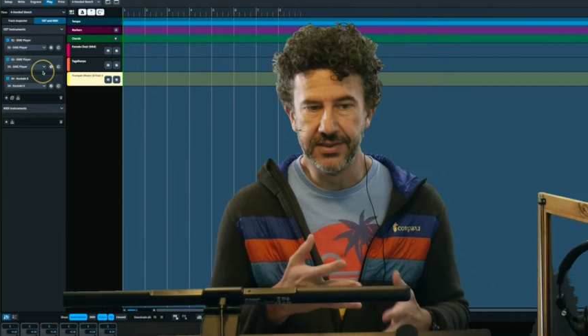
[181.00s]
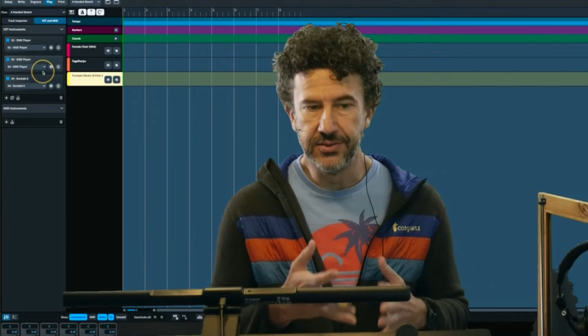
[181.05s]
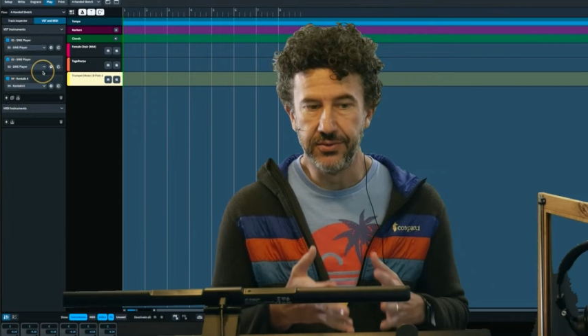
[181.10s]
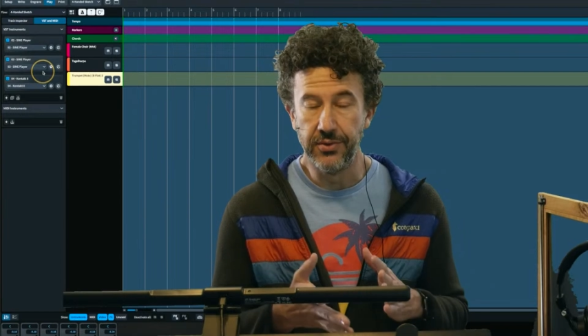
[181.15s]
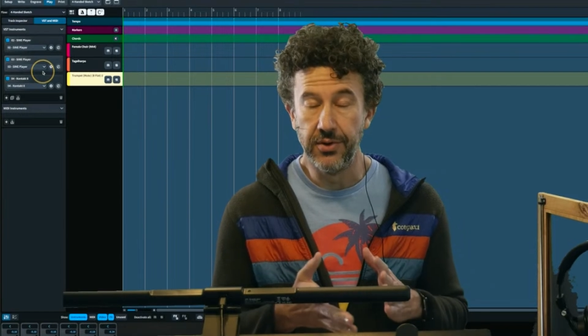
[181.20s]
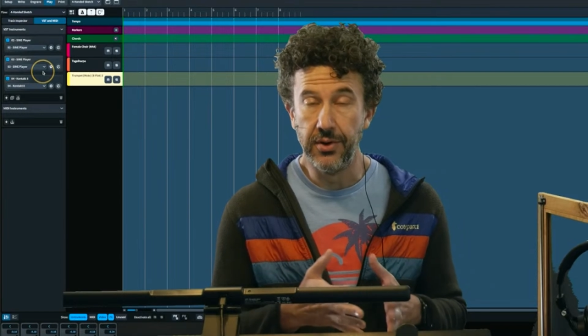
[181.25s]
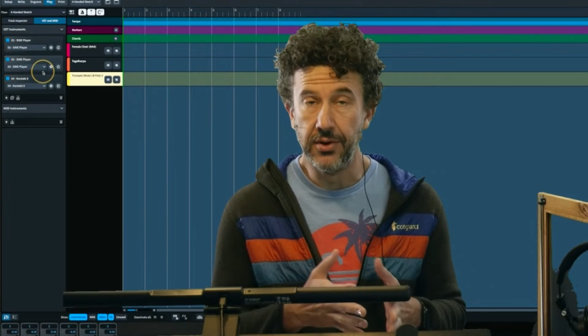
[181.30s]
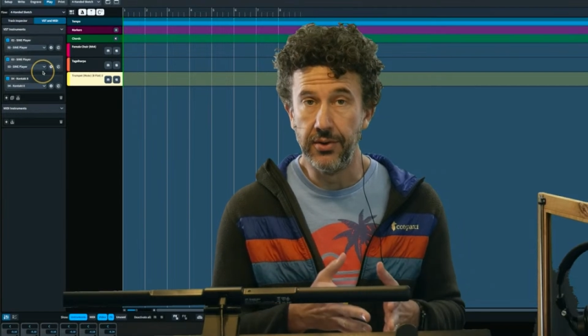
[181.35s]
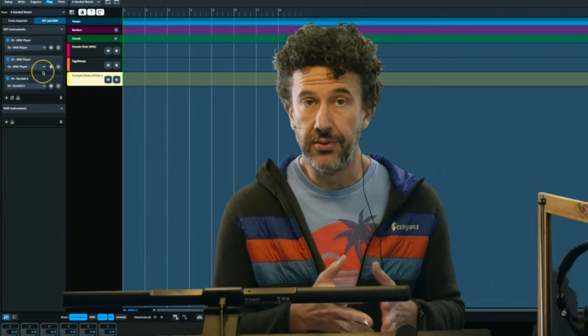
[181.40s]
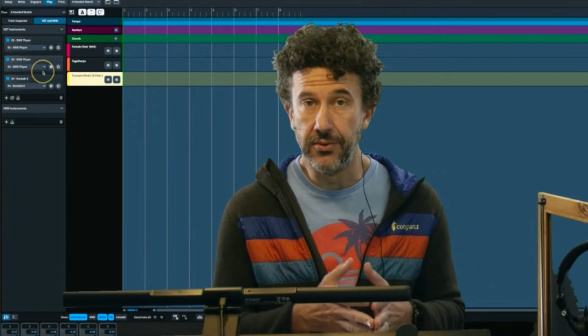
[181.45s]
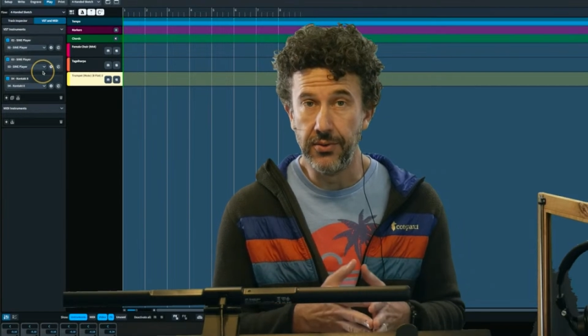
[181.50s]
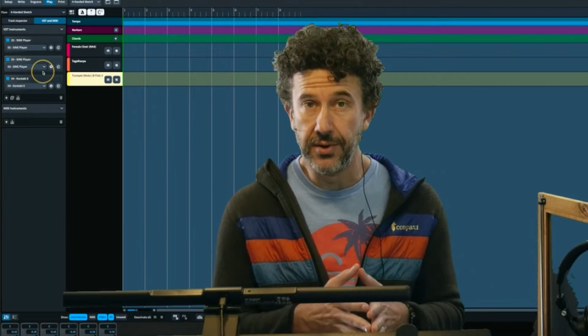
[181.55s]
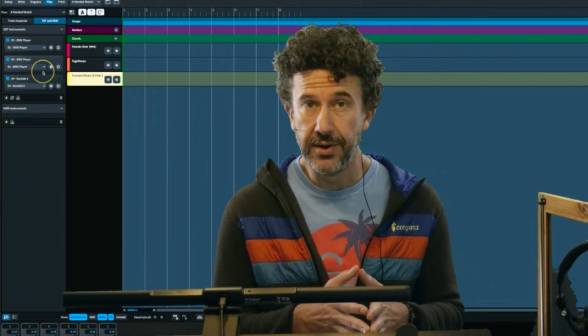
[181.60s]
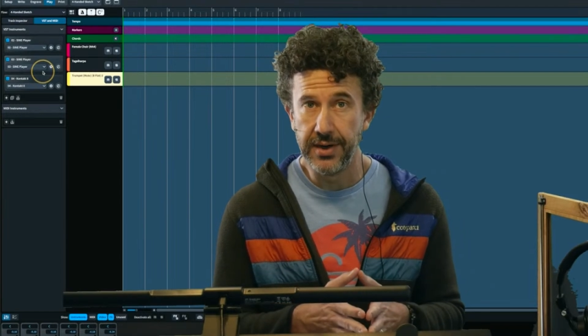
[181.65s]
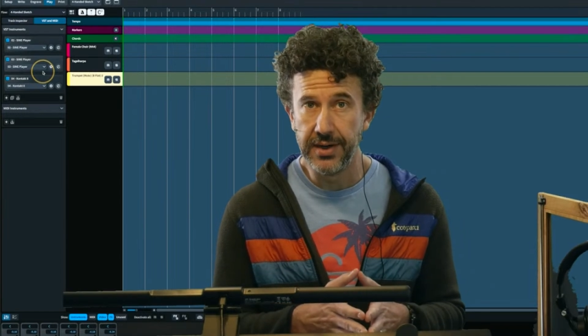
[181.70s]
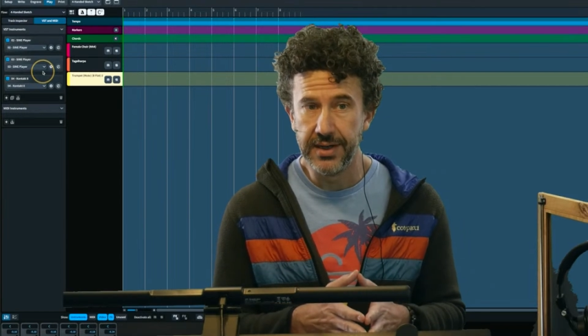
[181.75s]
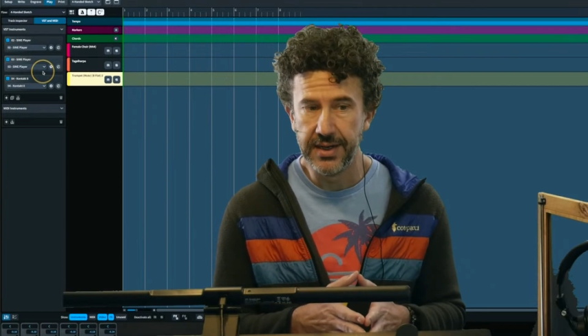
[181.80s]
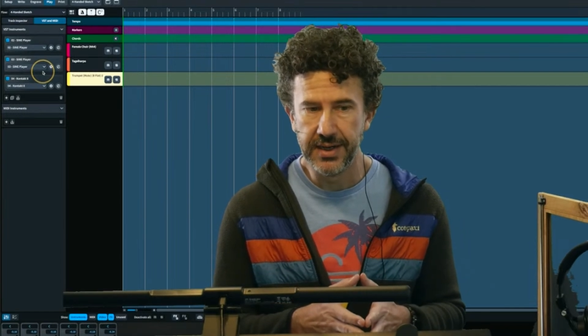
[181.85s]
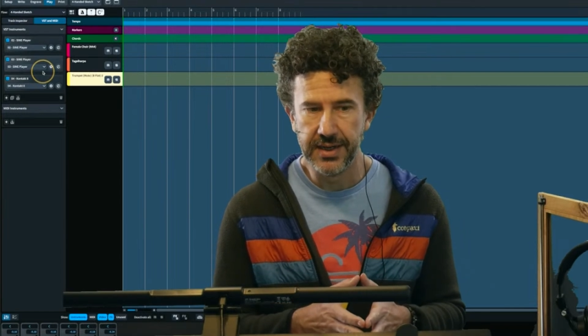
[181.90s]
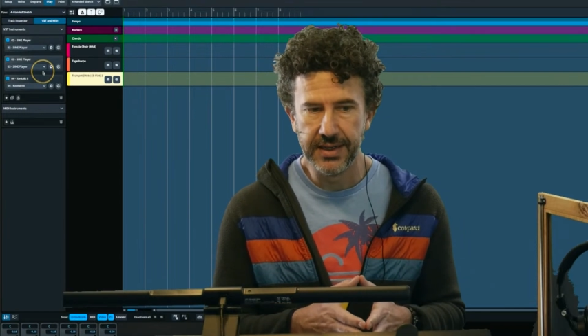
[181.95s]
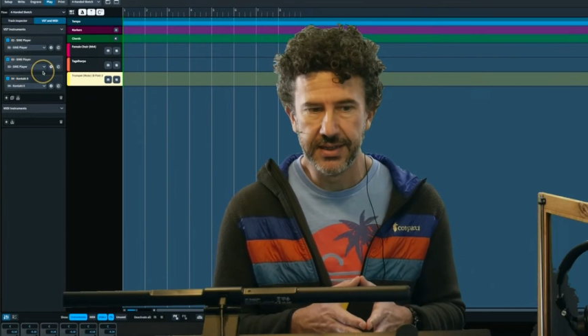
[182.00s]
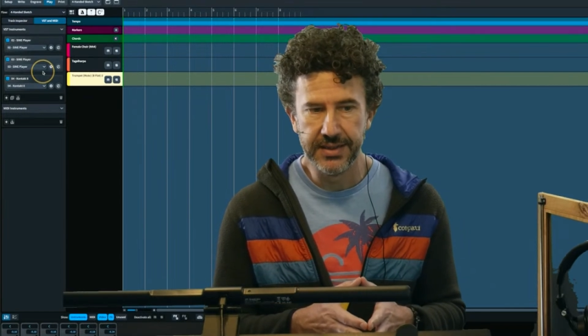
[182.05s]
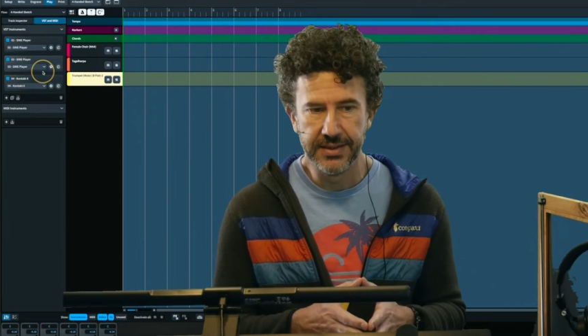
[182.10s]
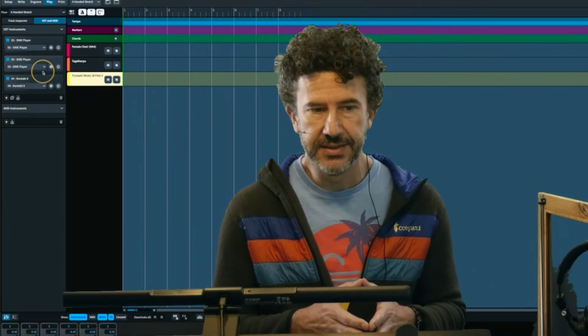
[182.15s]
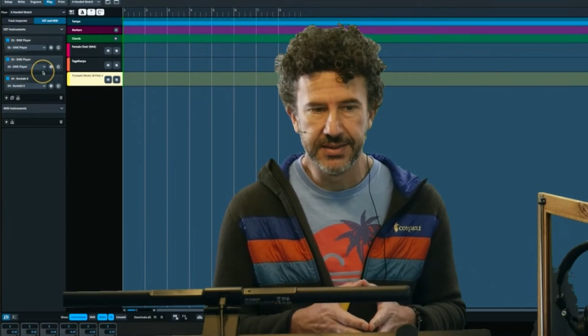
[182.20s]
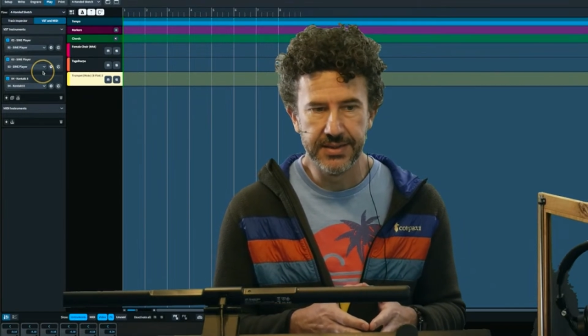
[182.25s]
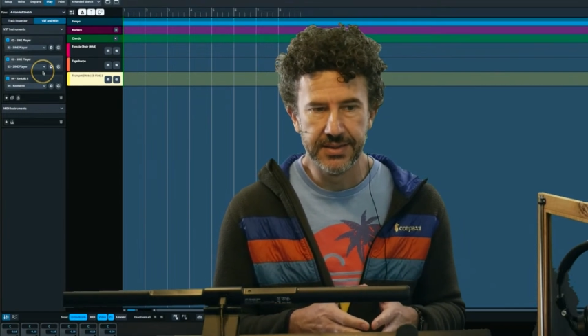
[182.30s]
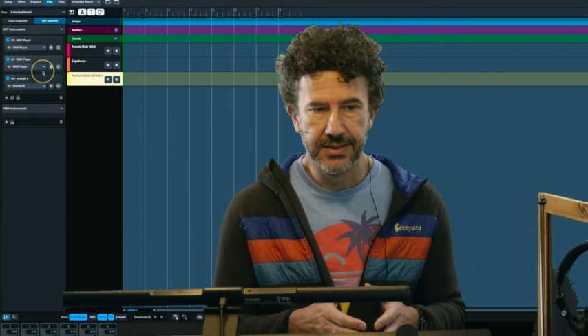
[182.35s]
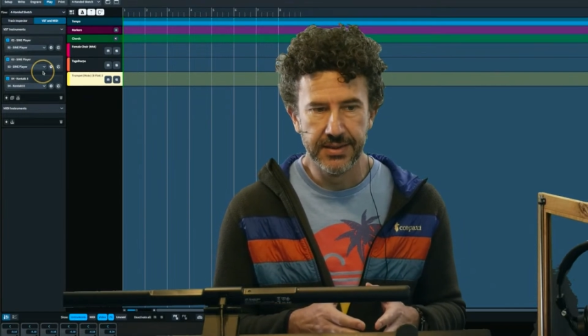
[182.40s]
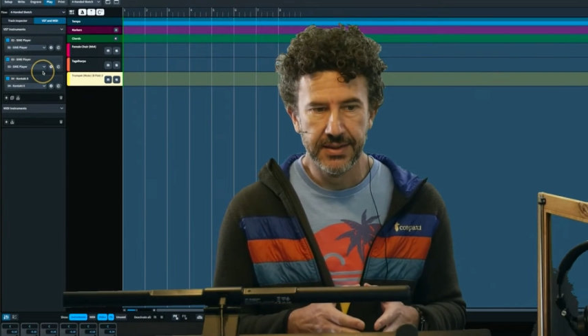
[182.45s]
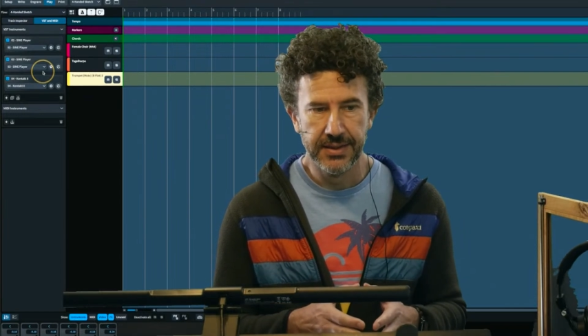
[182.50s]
are all organized.